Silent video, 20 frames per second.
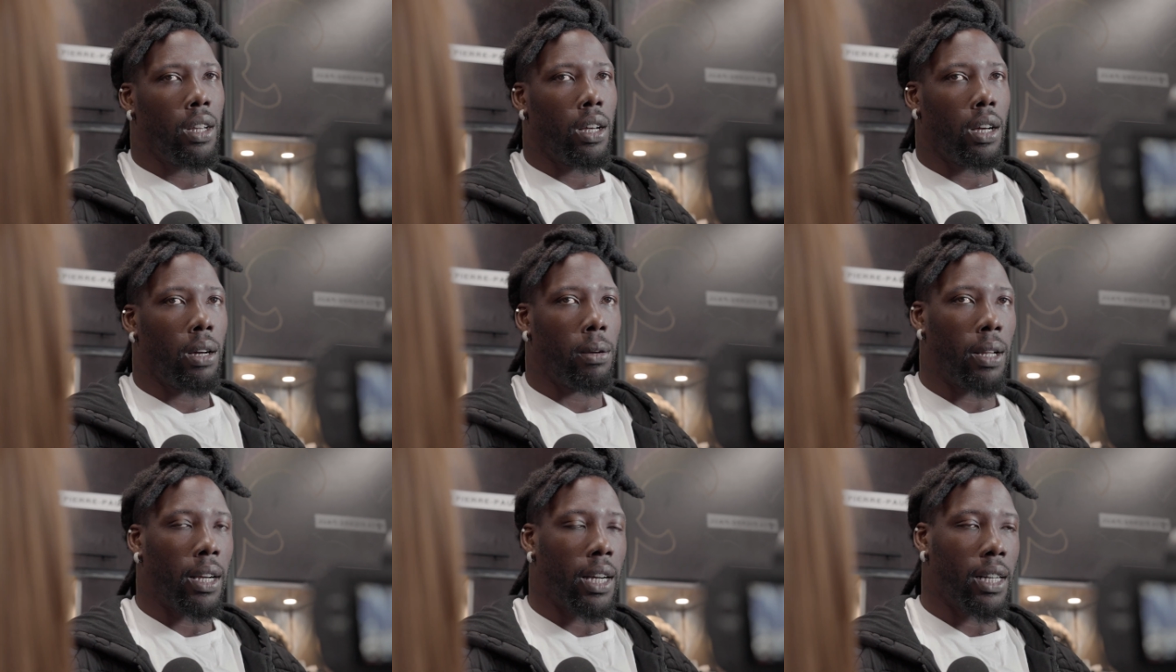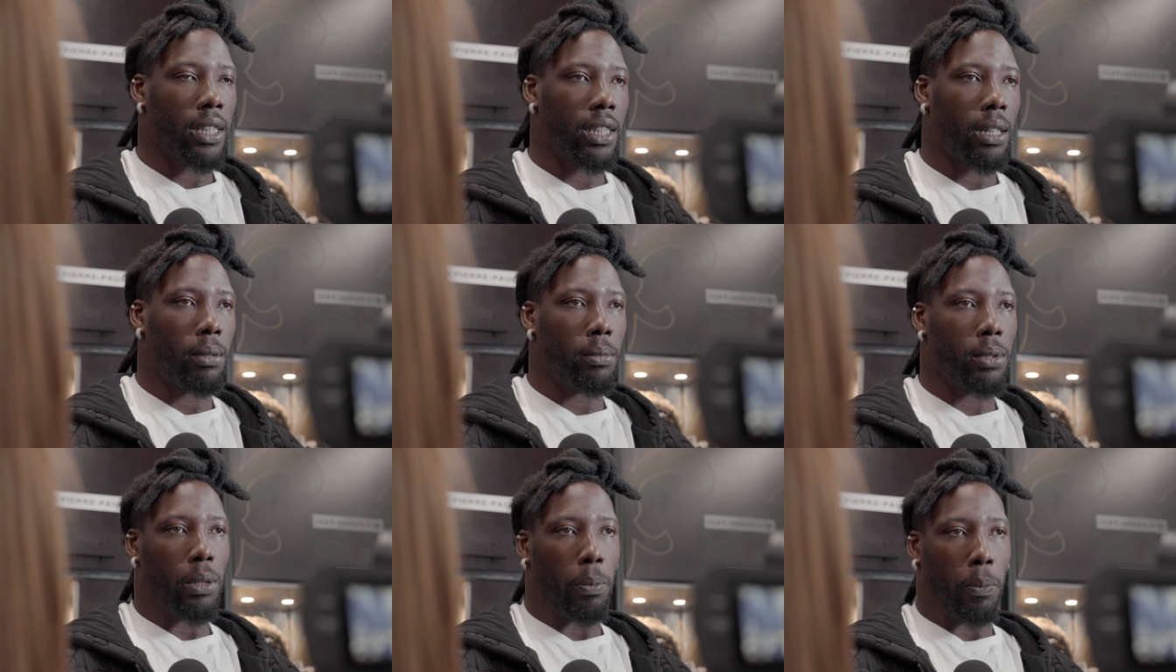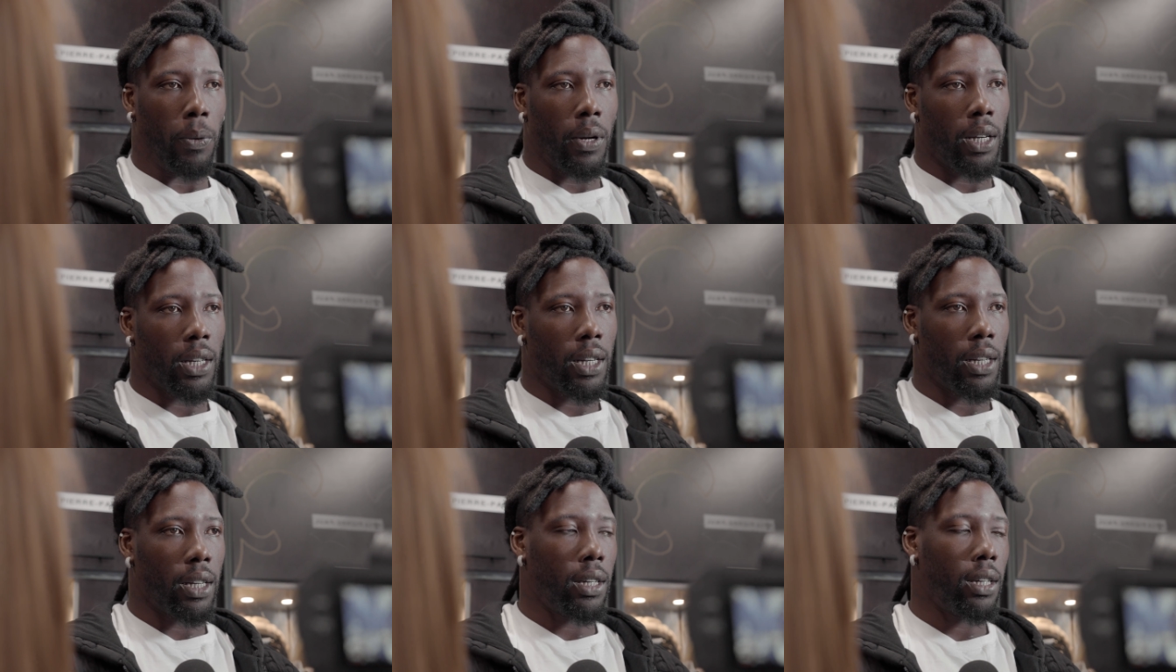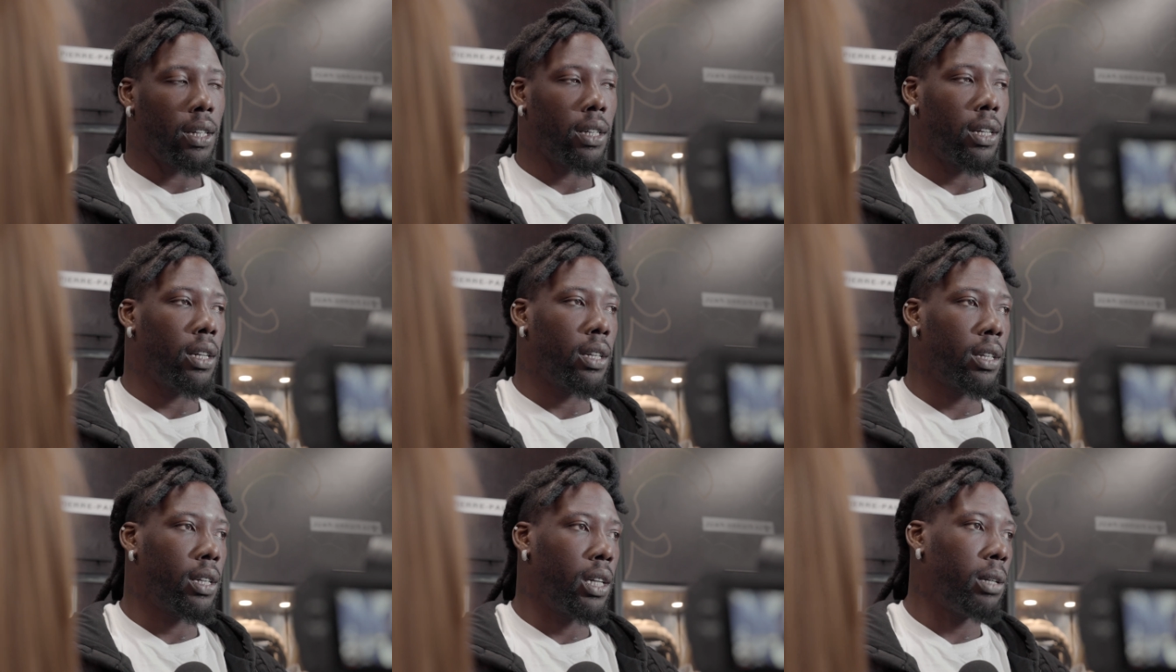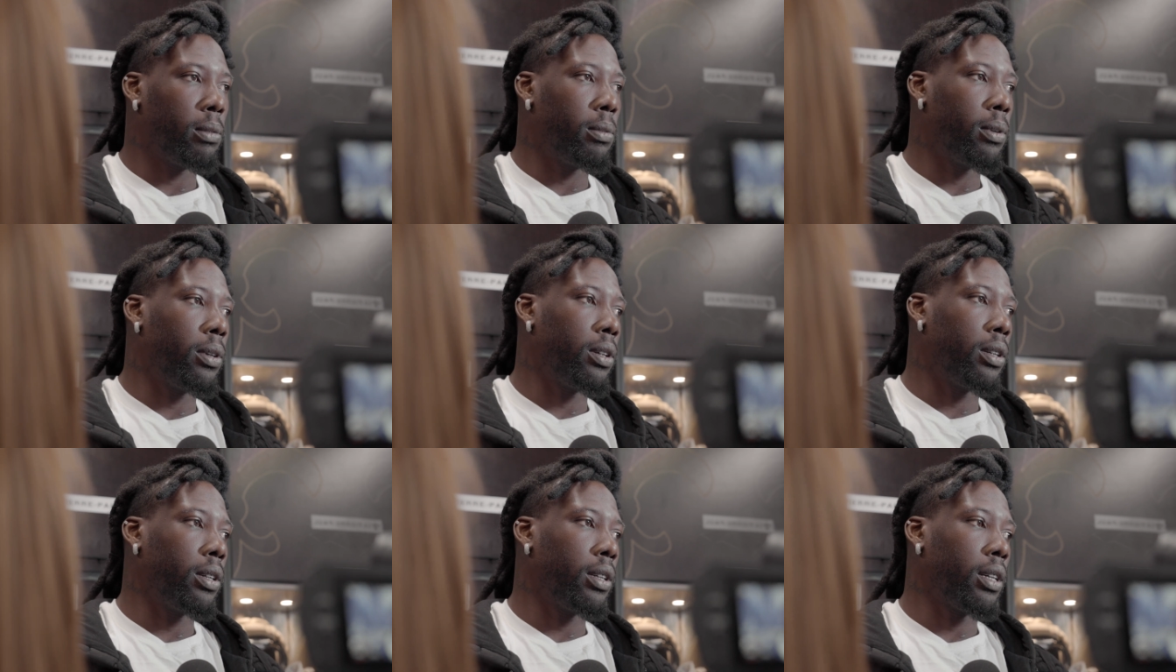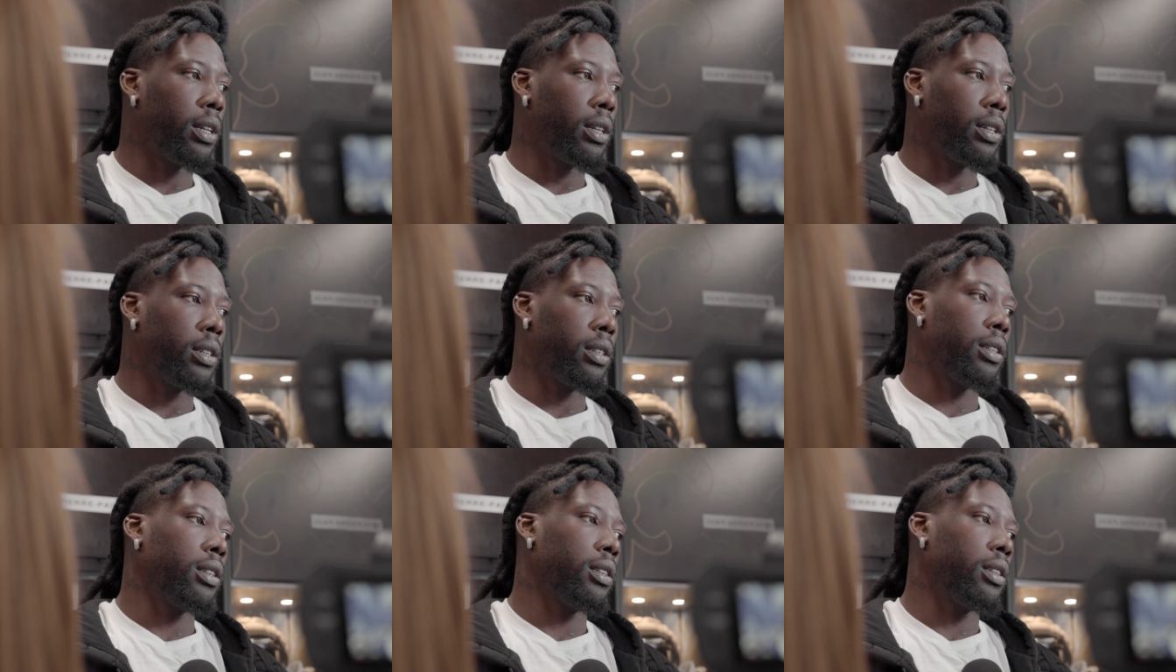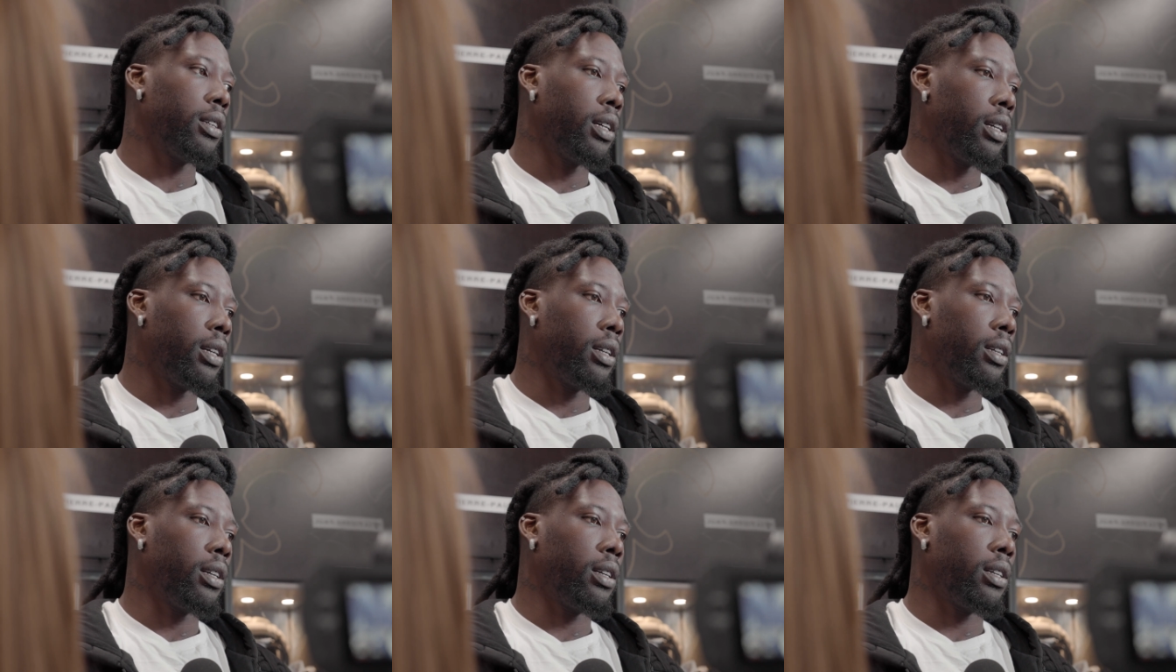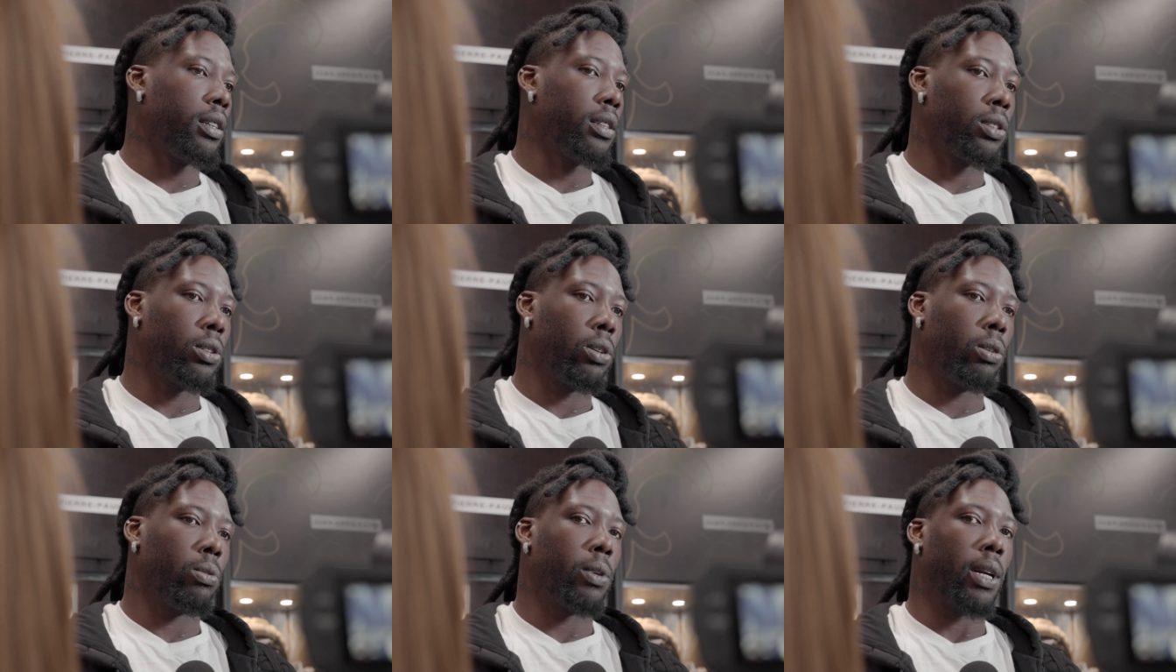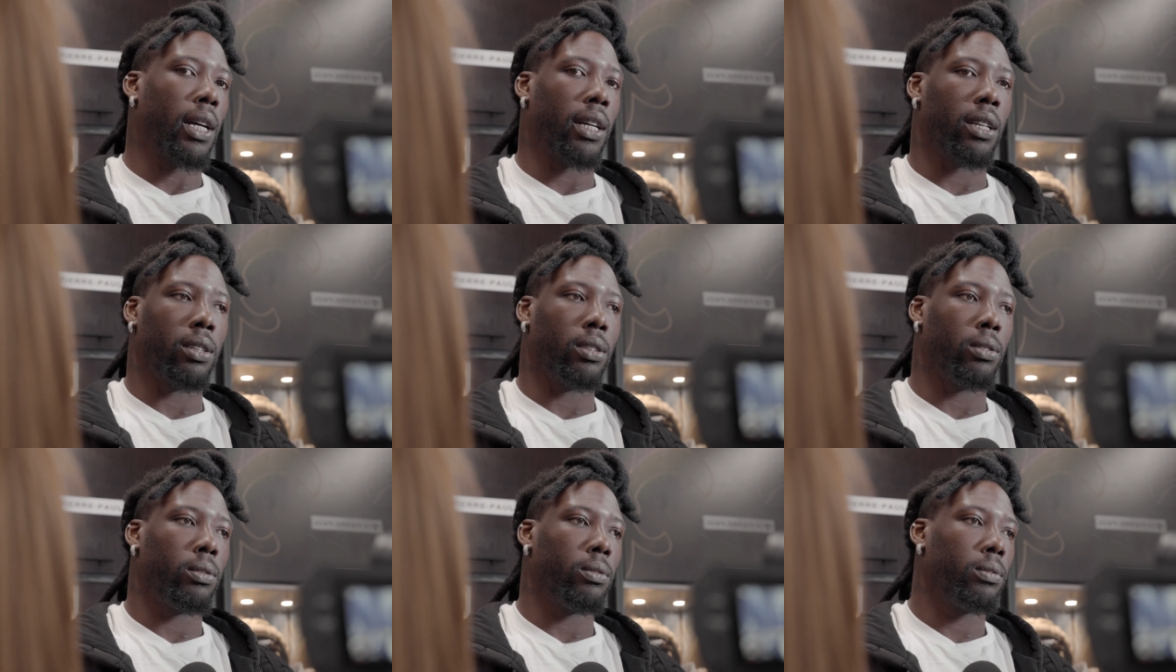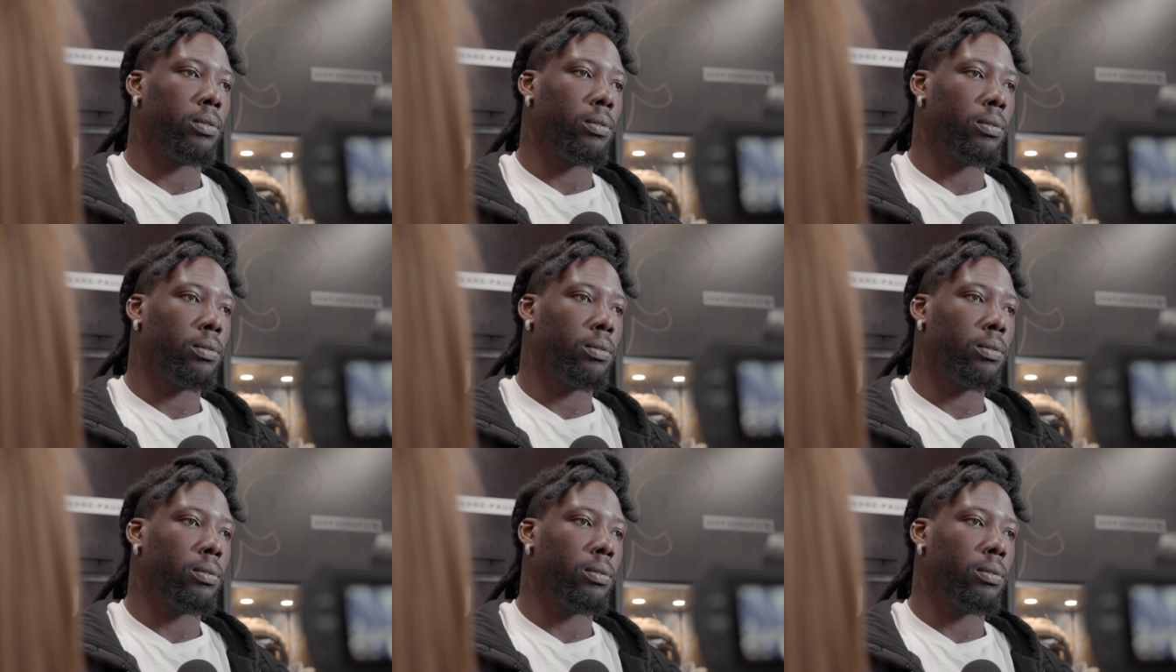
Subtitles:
like I said, I'm just plug in and keep going and showing what I can do.